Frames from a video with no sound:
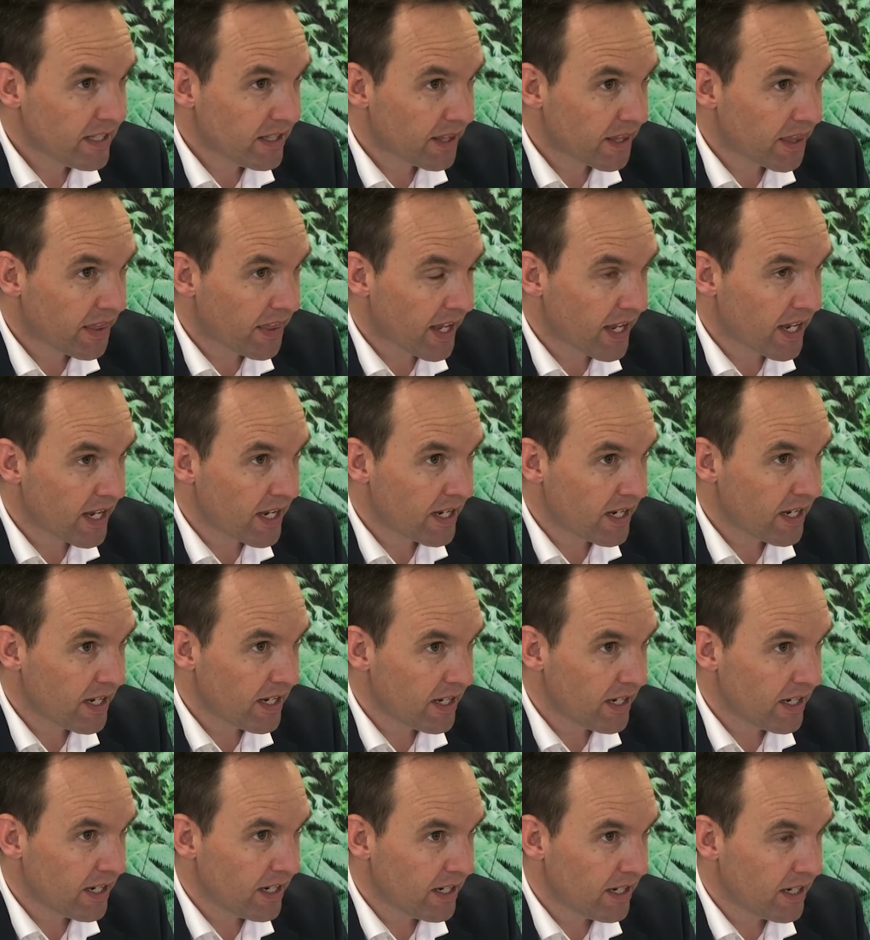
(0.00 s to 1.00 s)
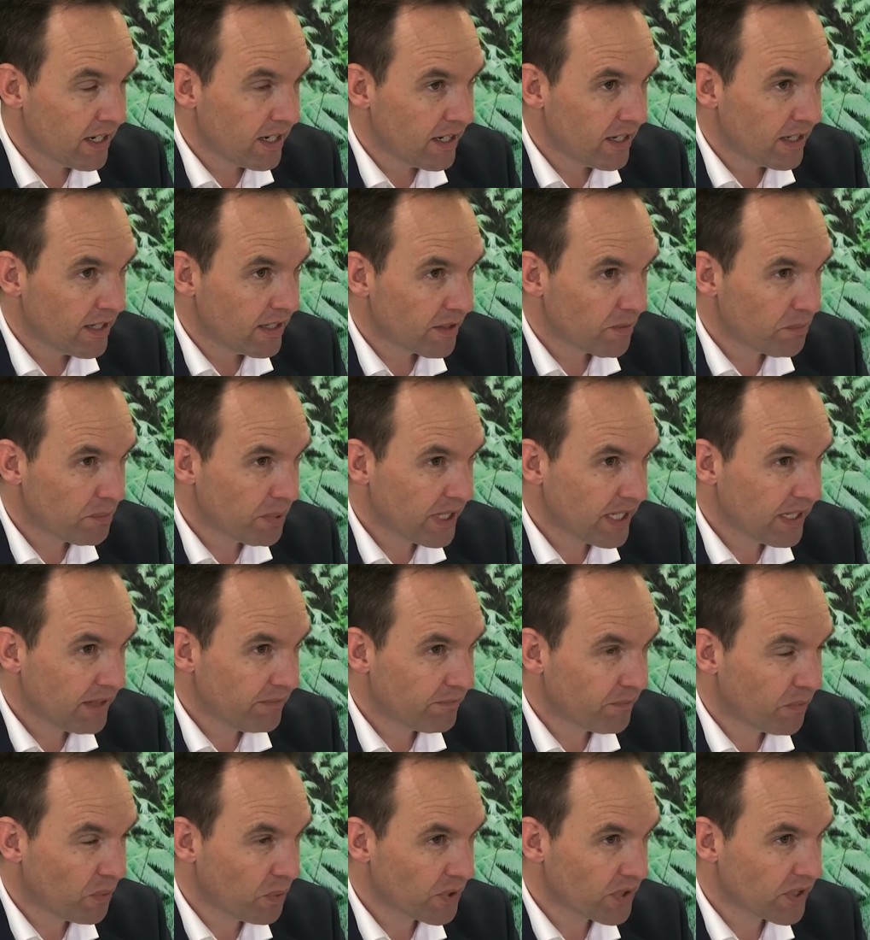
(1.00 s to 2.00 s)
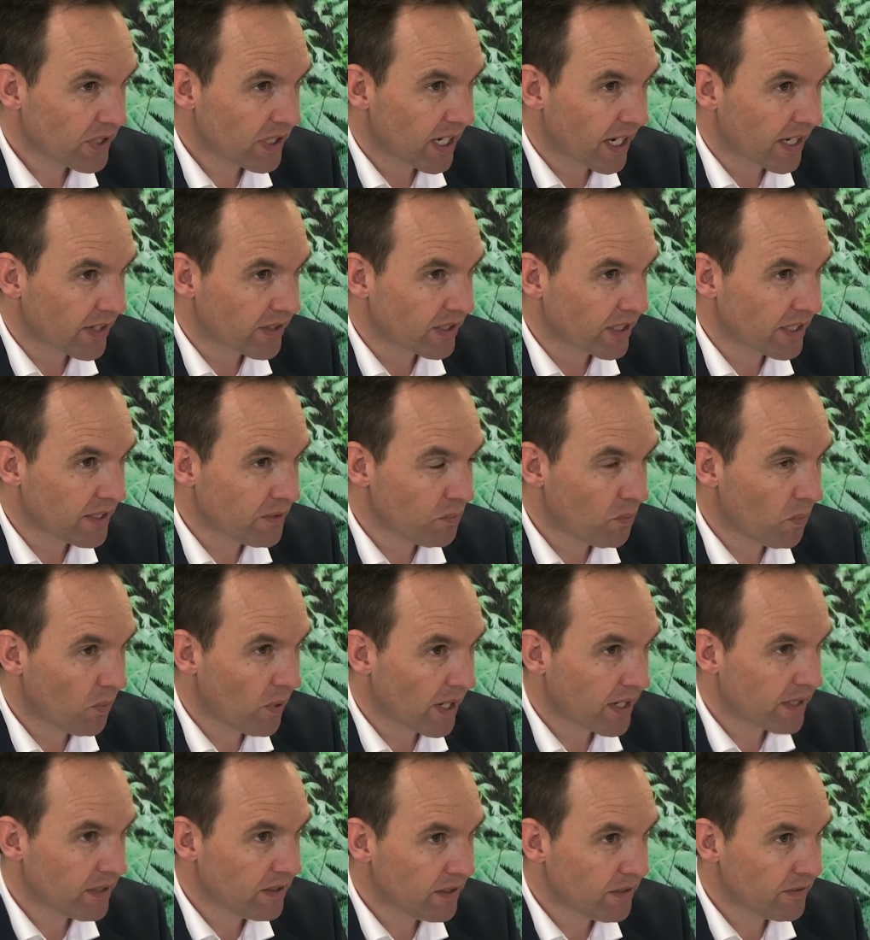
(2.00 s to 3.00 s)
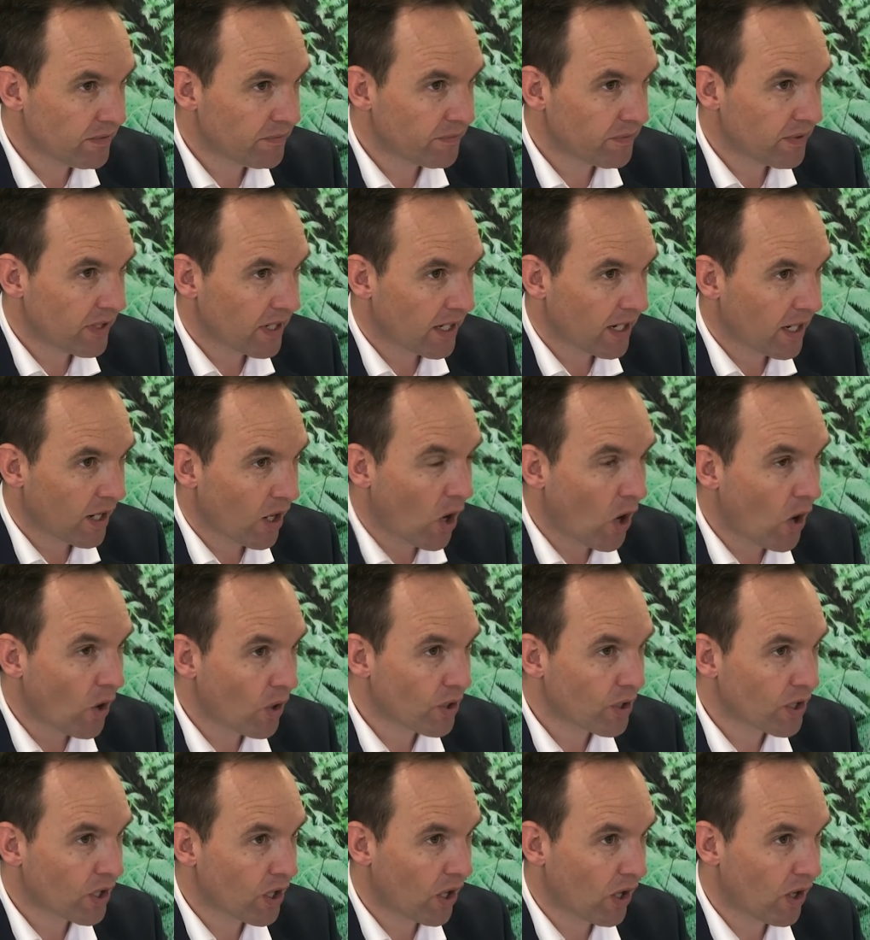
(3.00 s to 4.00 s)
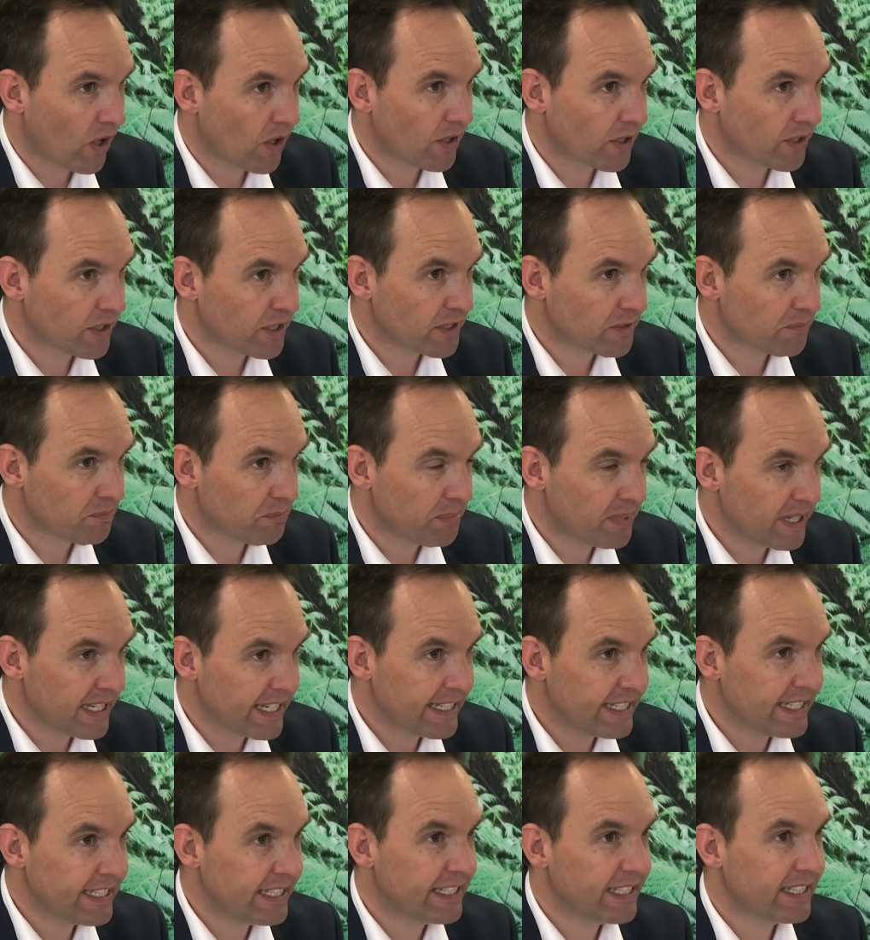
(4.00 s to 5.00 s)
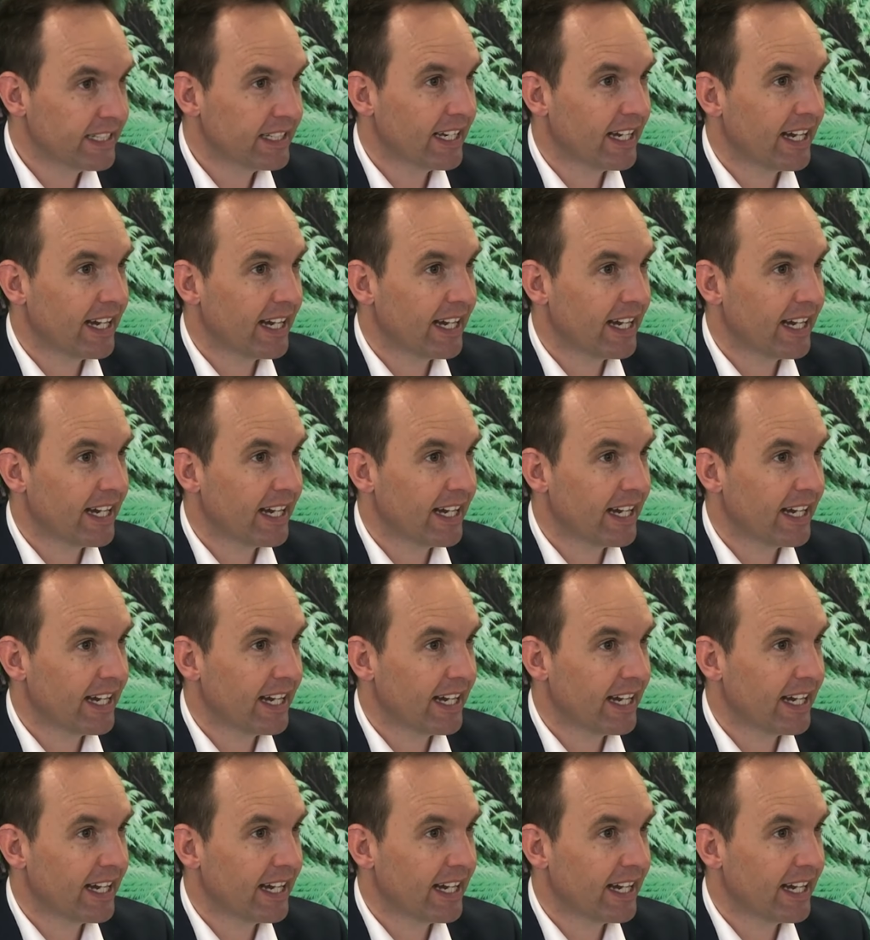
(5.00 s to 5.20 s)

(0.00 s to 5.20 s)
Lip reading: they're pretty fortunate, actually. One of Hong Kong's big